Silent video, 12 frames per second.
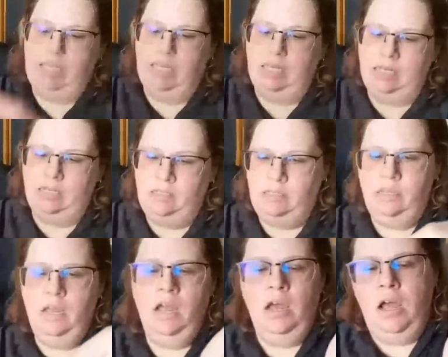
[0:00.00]

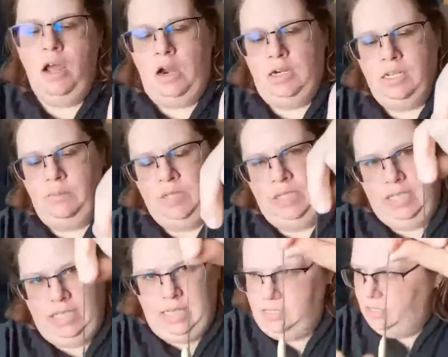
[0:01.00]
kids or
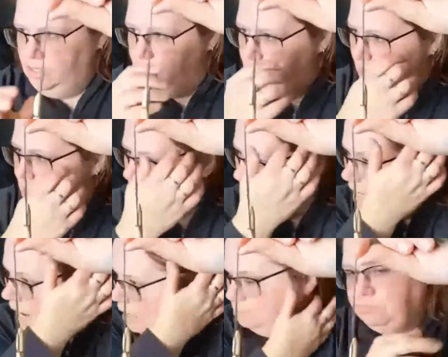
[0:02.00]
something like this, a good way
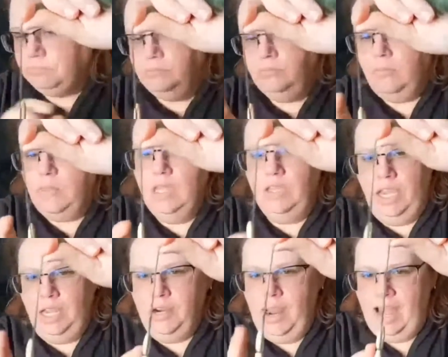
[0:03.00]
to stop, you
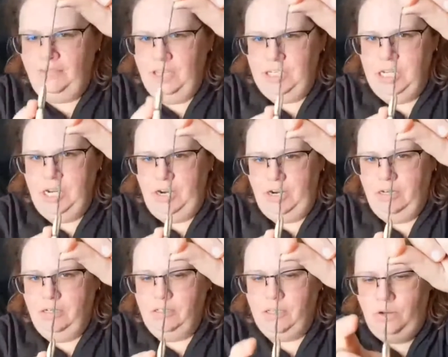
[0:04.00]
got your half hitch
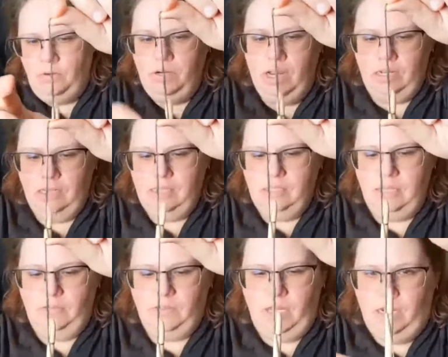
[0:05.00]
here, so none of this
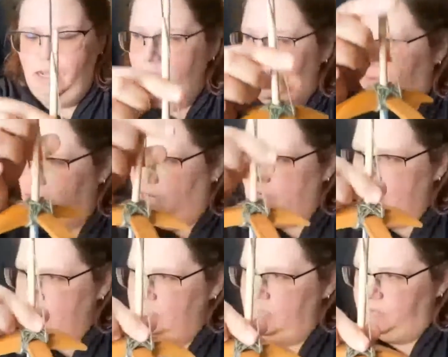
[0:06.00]
stuff's gonna
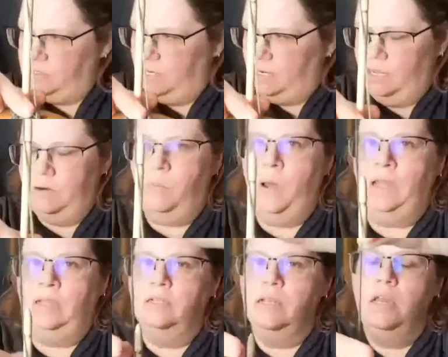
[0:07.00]

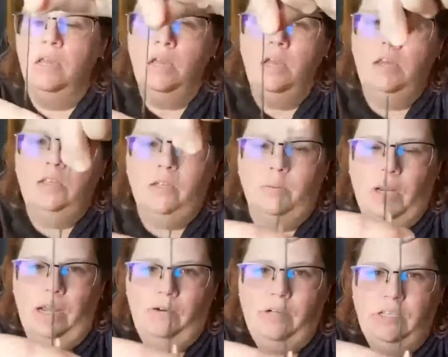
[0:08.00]
unwind. So what I
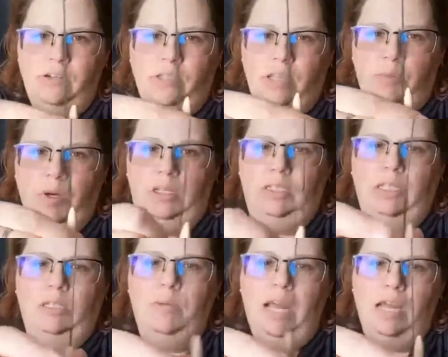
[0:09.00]
always do is I put a little
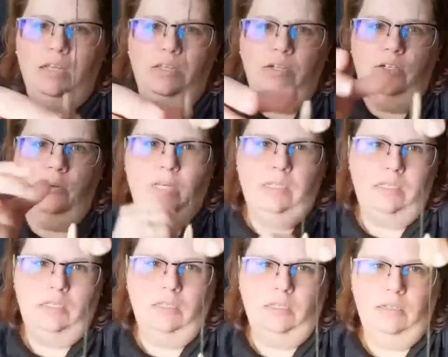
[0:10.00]
bit of extra twist
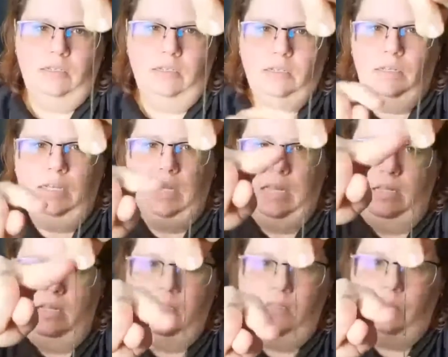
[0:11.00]
in
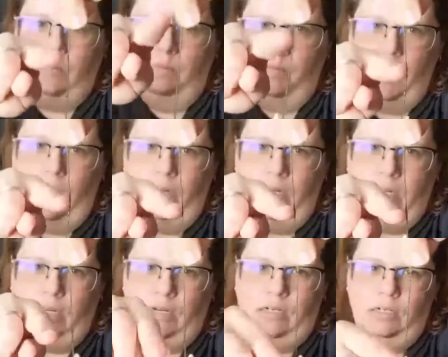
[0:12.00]
this yarn
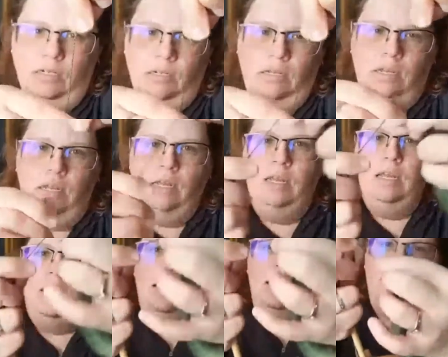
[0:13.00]
here, and then I